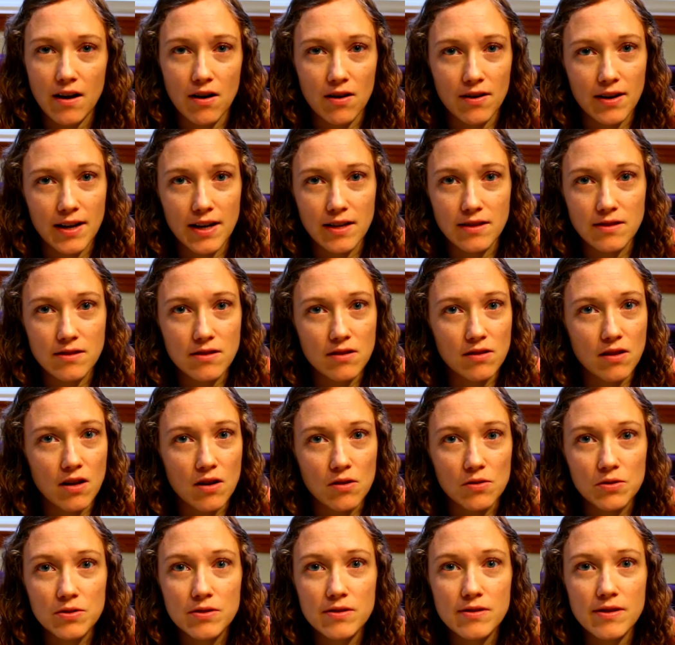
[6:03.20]
our kids
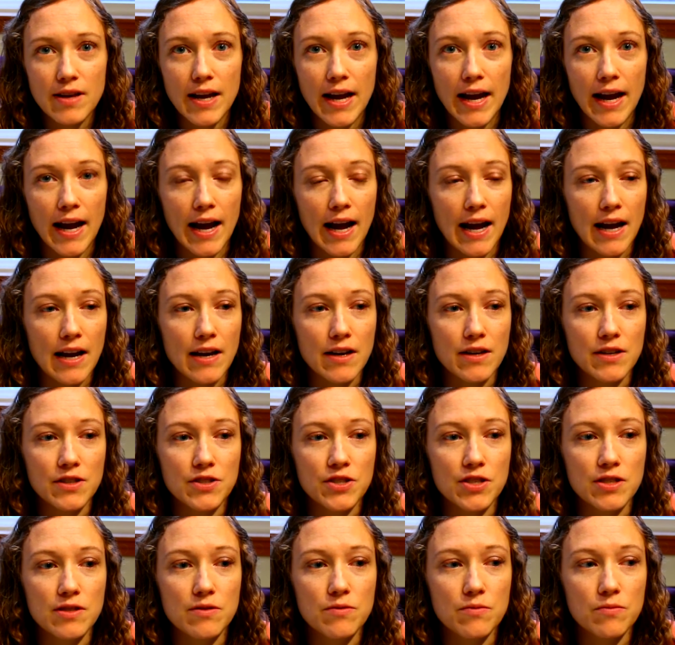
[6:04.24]
close and
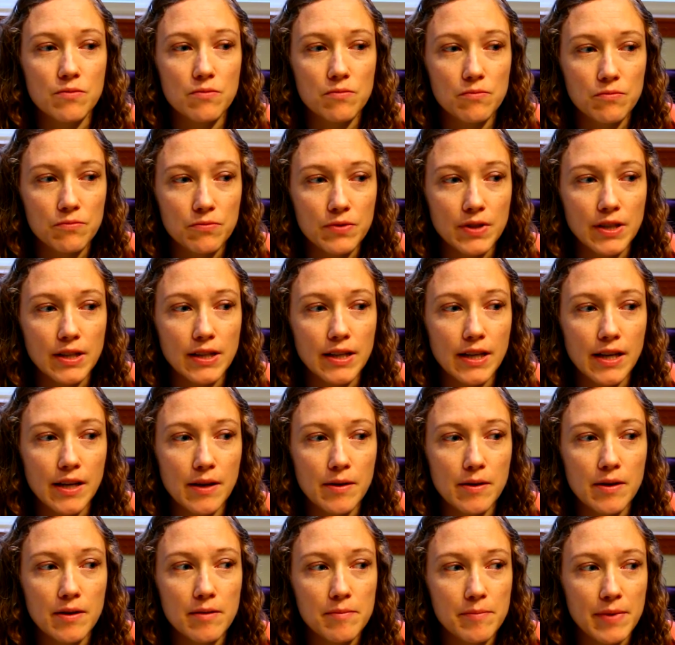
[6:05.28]
just
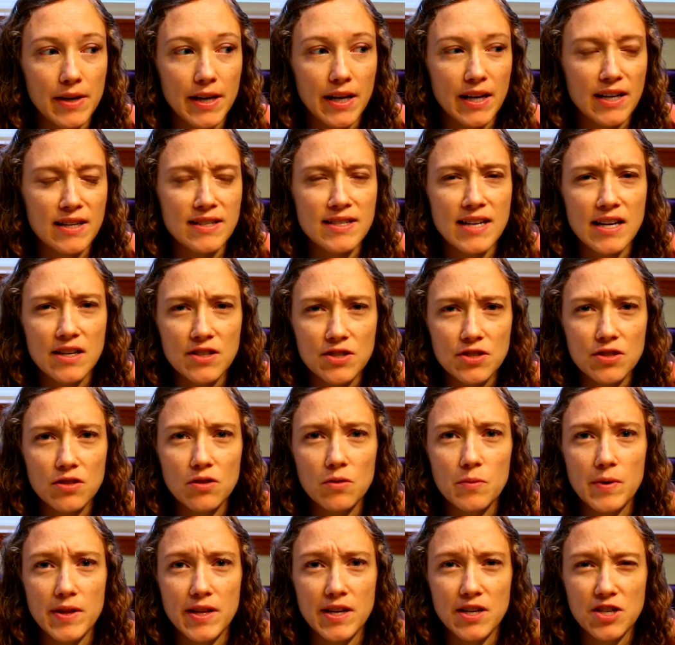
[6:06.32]
really being
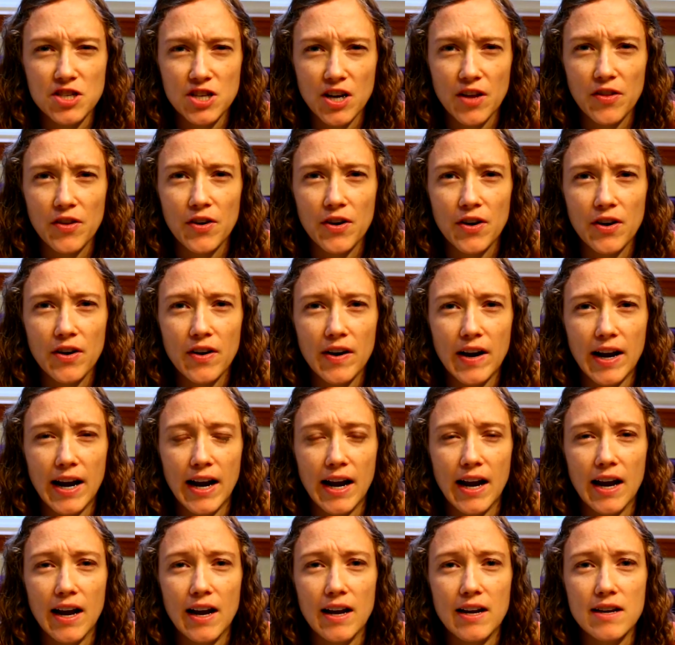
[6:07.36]
intentional with each other
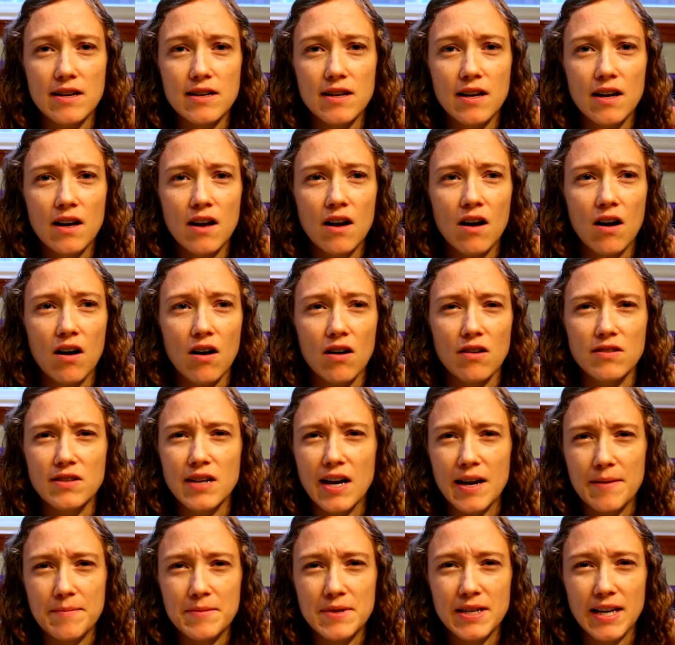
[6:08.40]
and our
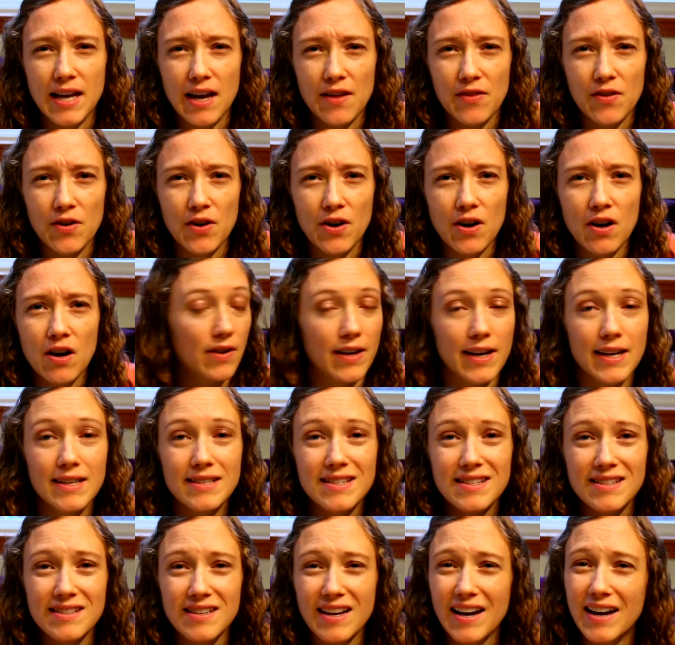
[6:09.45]
time together. I
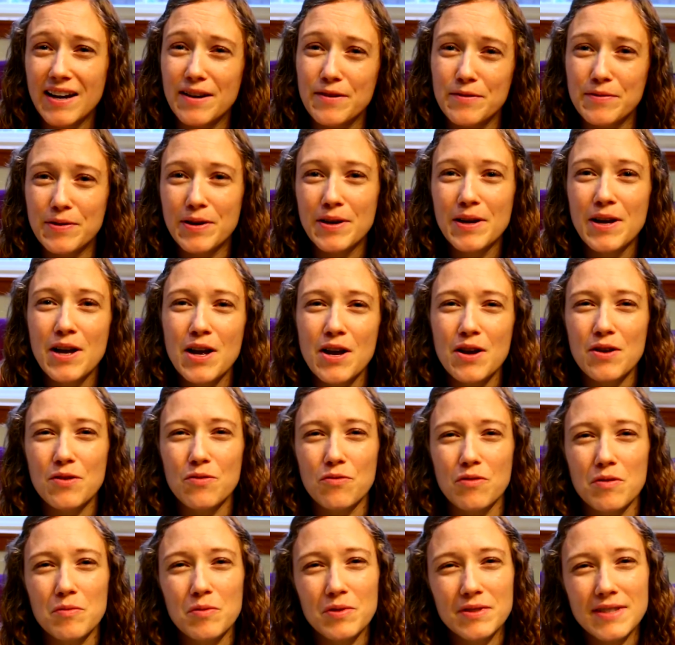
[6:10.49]
guess it's kind of
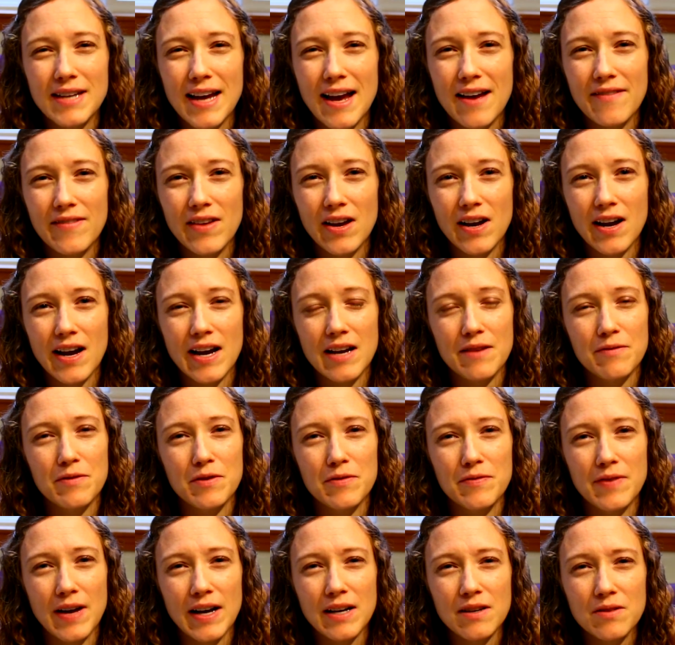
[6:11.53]
normal to have that kind of
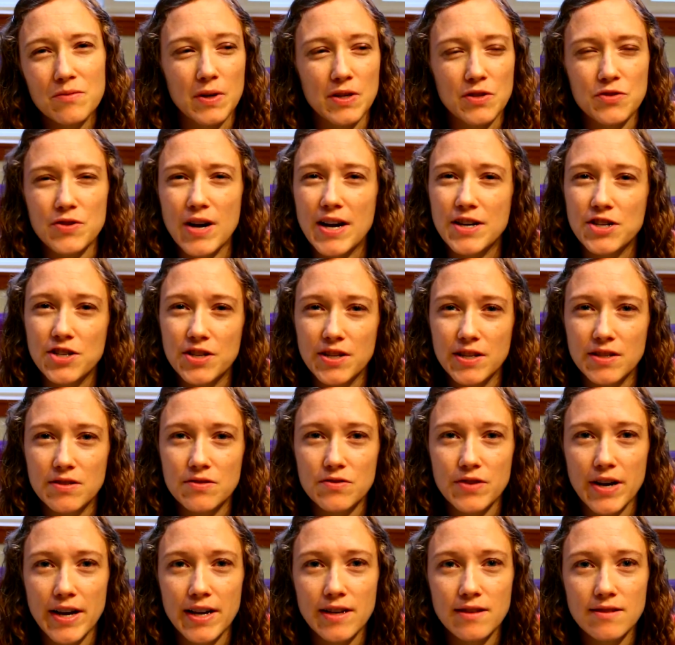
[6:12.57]
effect when tragedy
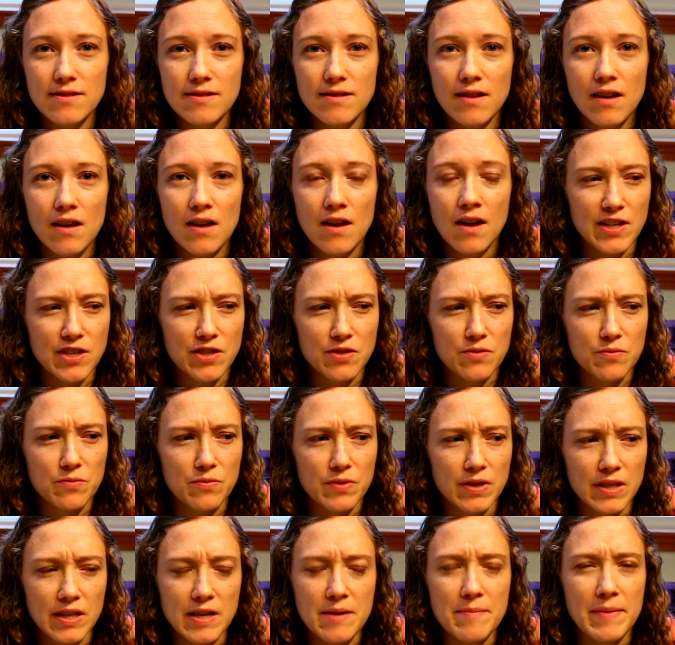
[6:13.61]
strikes. It just
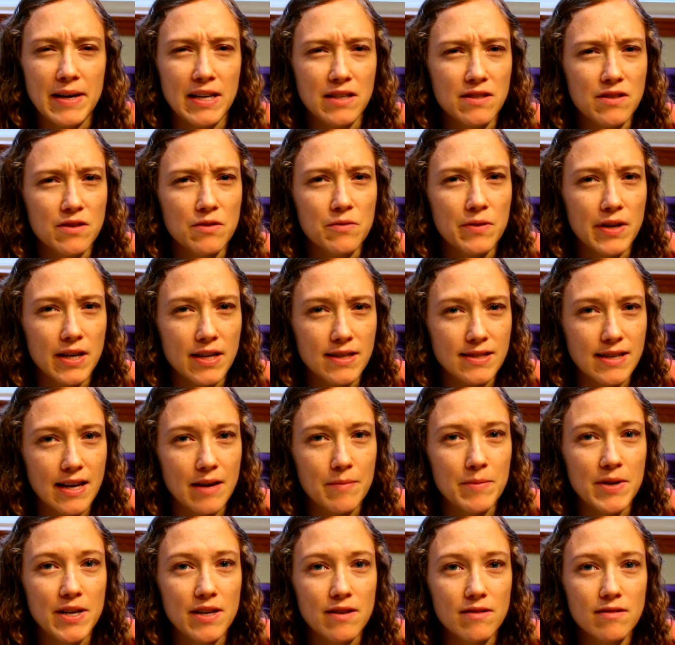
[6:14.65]
really makes you
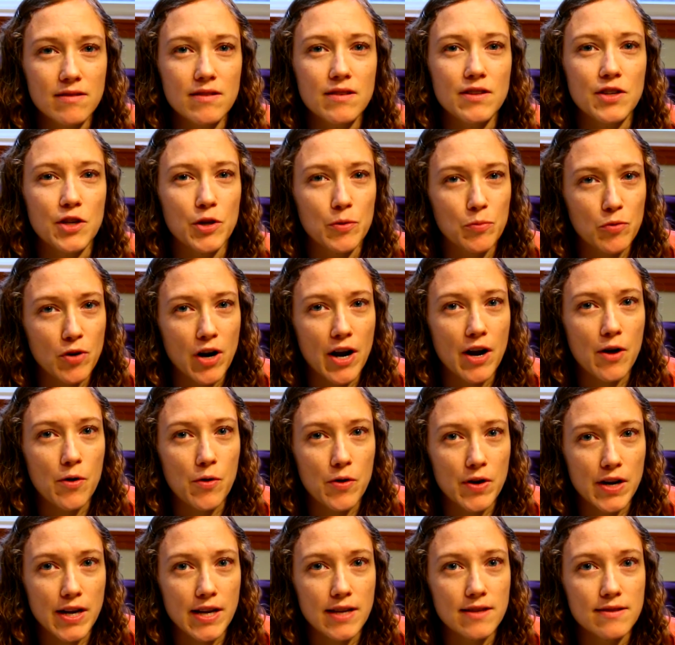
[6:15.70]
re-examine your
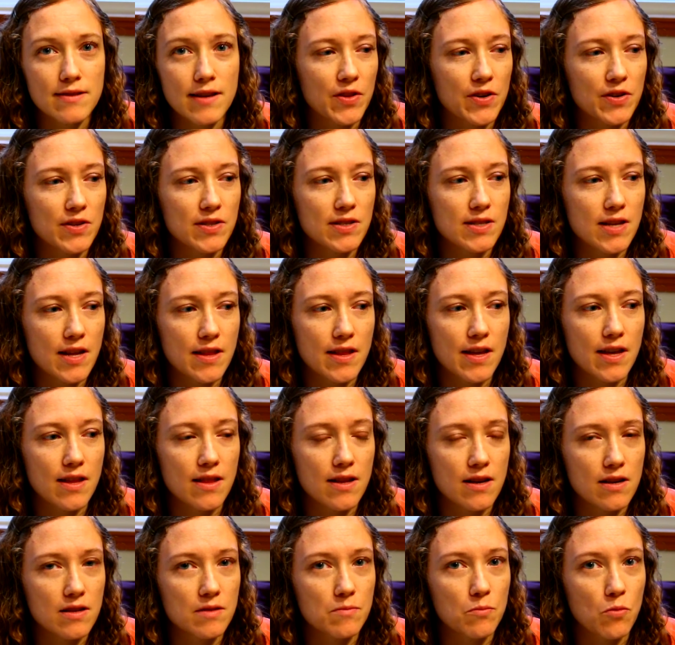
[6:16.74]
priorities. There's nothing
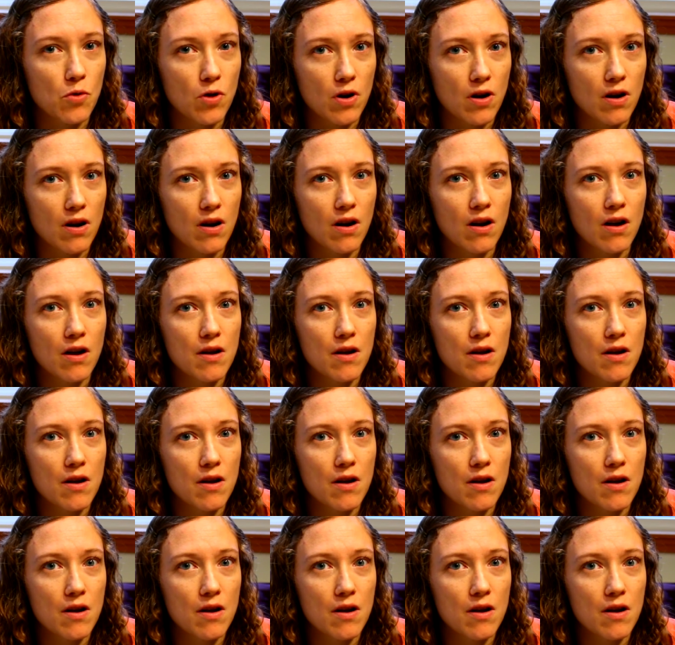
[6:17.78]
that is more